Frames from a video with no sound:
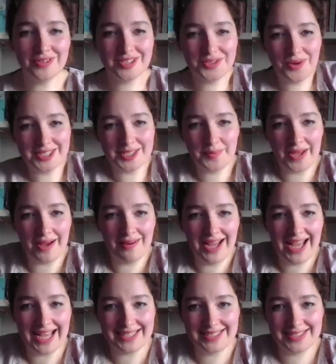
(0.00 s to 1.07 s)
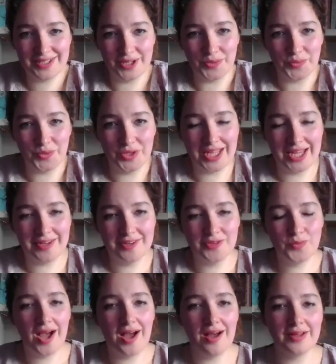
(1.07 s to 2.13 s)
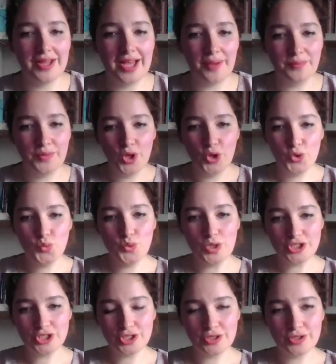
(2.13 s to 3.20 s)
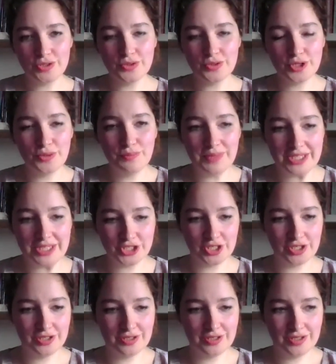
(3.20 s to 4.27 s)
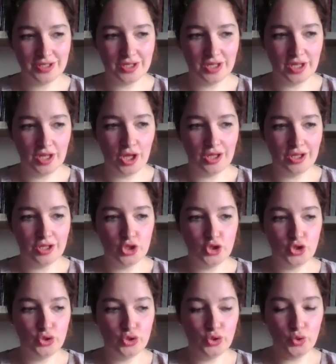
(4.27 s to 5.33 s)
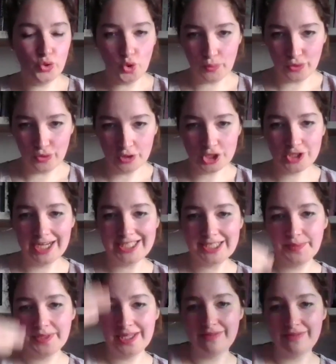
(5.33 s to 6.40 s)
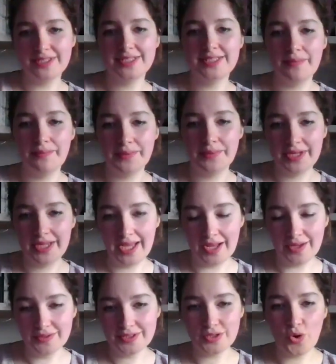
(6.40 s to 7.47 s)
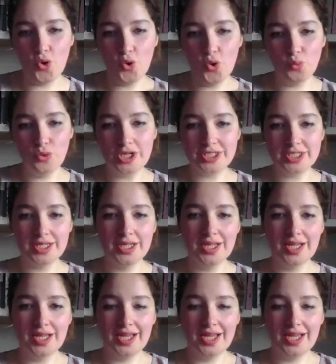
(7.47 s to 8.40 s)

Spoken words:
question I wanted to ask about etiquette with that as well. Would you commission your portrait to be given to somebody else, or would